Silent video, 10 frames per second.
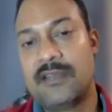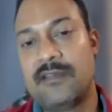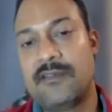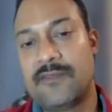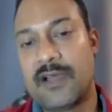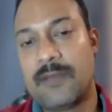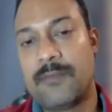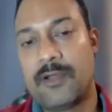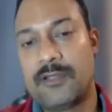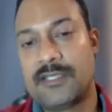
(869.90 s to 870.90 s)
and infra,
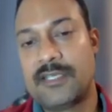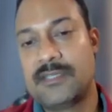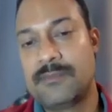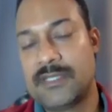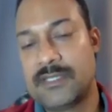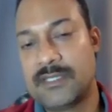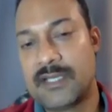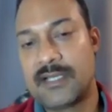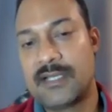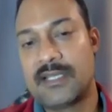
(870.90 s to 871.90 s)
policies, business
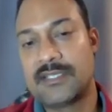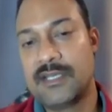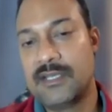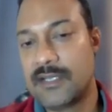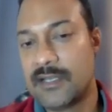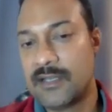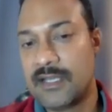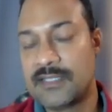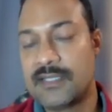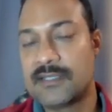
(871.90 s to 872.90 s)
architecture,
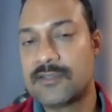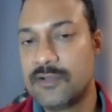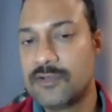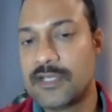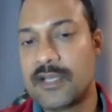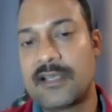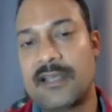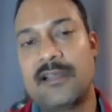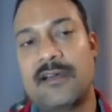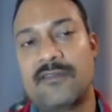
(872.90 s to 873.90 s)
internal assets, those are
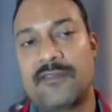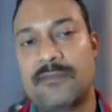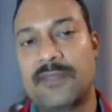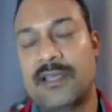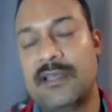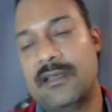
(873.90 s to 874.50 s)
carried out from the